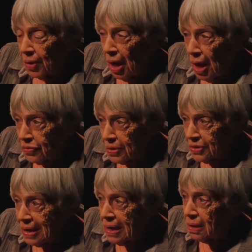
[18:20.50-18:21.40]
I have to
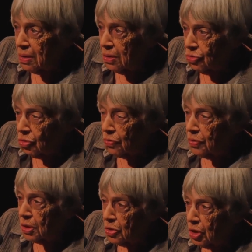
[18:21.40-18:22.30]
say that this sort
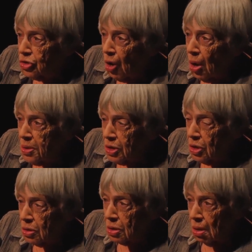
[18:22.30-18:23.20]
of the
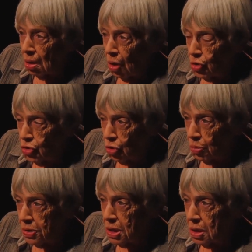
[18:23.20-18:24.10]
dominant
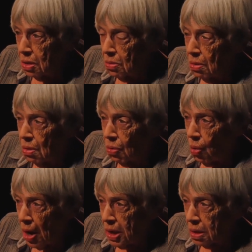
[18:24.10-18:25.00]
European
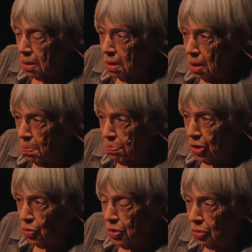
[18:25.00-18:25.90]
white
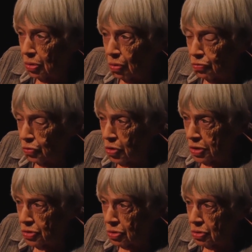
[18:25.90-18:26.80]
imperial
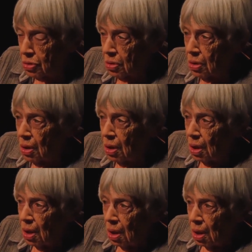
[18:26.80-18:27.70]
voice
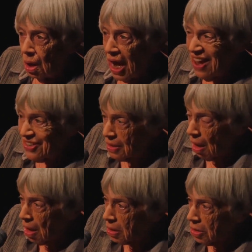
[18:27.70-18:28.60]
has
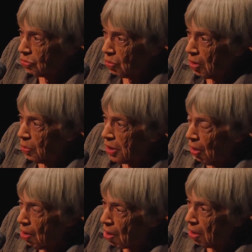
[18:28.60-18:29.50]
got us where
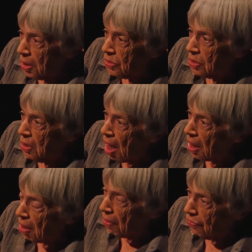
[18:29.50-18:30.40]
we are, and it's
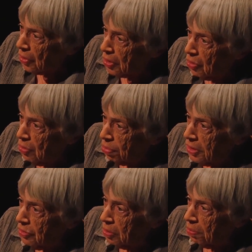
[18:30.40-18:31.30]
not a very good
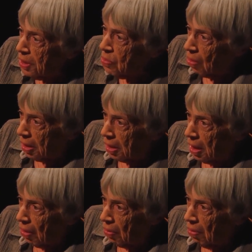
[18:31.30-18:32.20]
place to be right
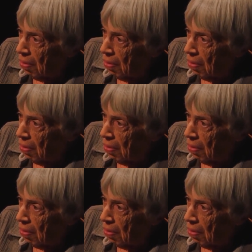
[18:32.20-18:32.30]
now.